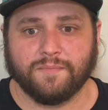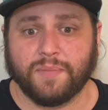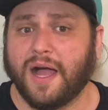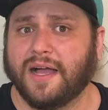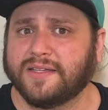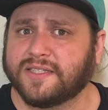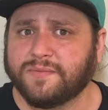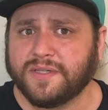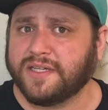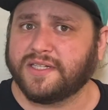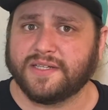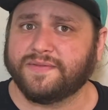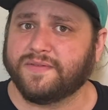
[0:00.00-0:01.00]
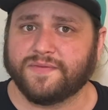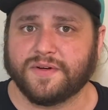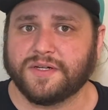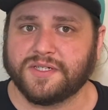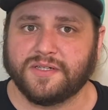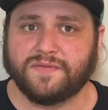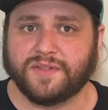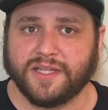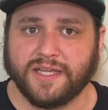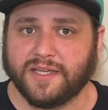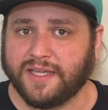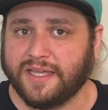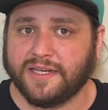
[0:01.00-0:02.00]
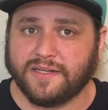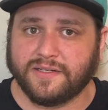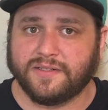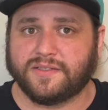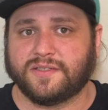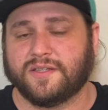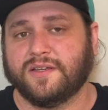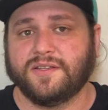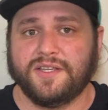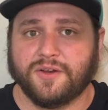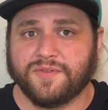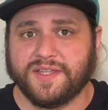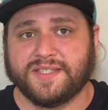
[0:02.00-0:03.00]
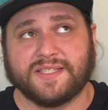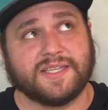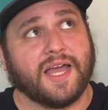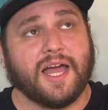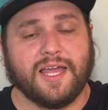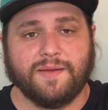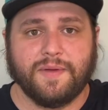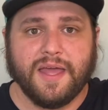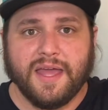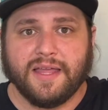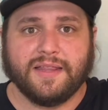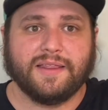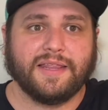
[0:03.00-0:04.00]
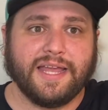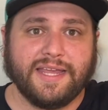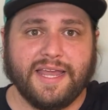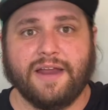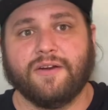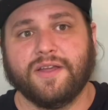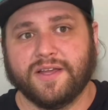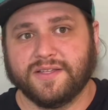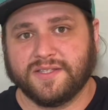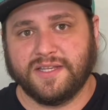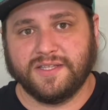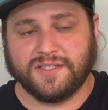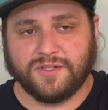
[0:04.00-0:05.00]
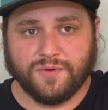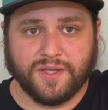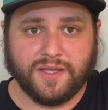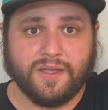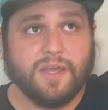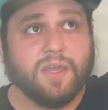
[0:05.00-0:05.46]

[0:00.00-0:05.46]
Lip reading: possibly a different version of Link in these sky-like areas, and he's doing,